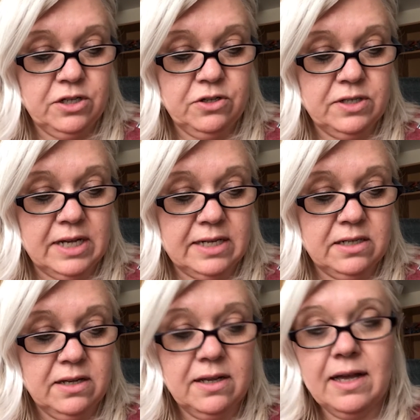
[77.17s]
You said,
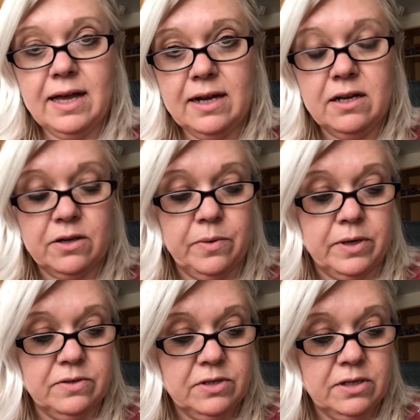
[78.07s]
and I
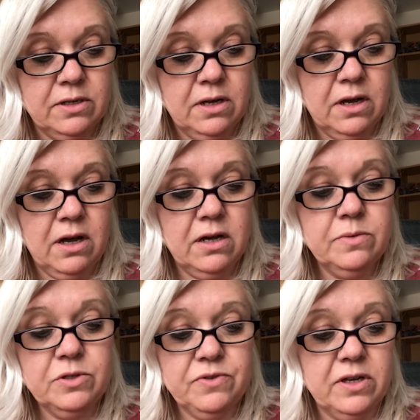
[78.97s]
quote, 'I
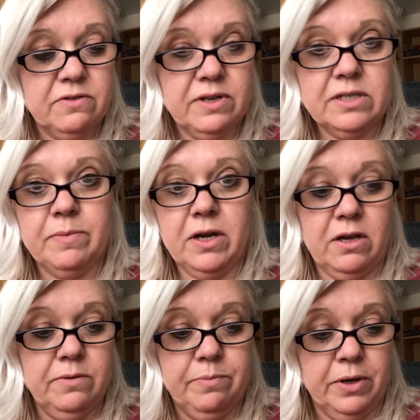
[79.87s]
would rather eat my
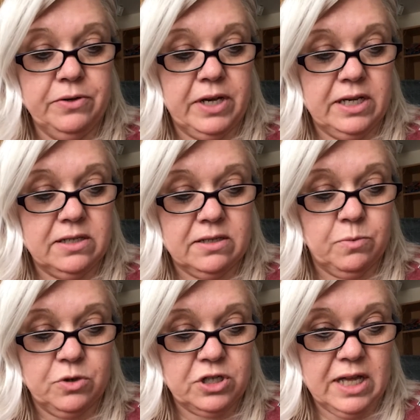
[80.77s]
own bogies than
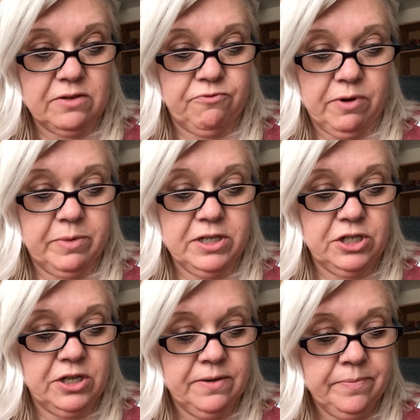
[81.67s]
watch that
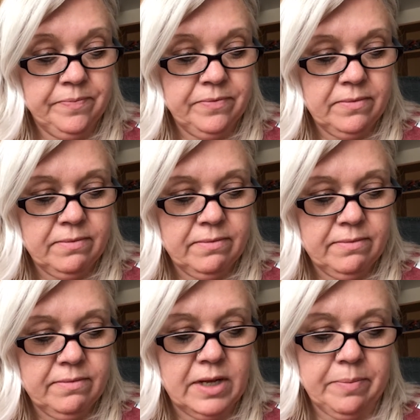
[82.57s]
rubbish.'"
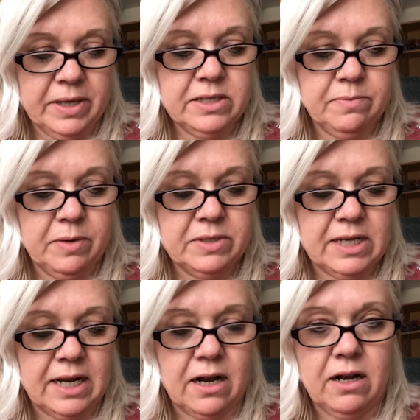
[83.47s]
Now, Ben's mum and
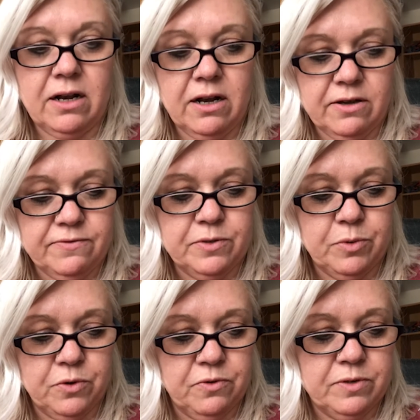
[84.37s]
dad loved
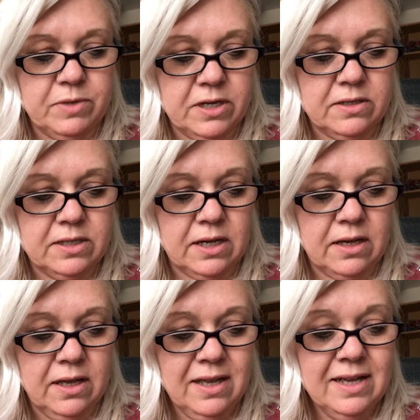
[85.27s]
ballroom dancing.
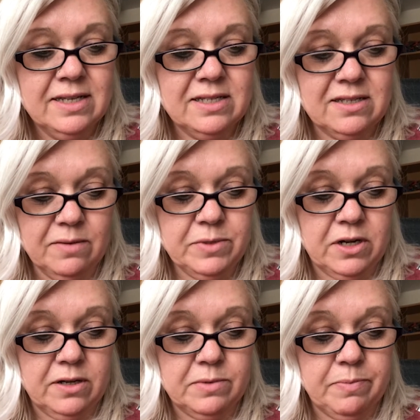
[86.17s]

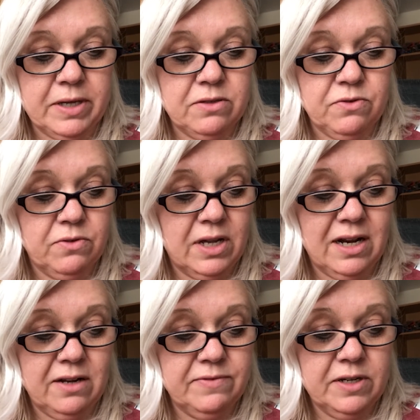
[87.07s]
Sometimes Ben thought they
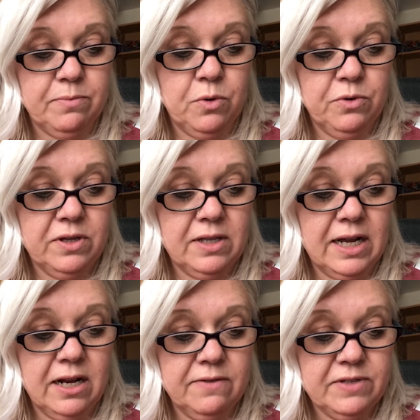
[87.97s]
loved it more than
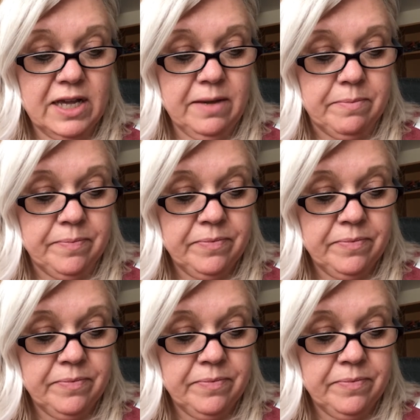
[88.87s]
they loved him.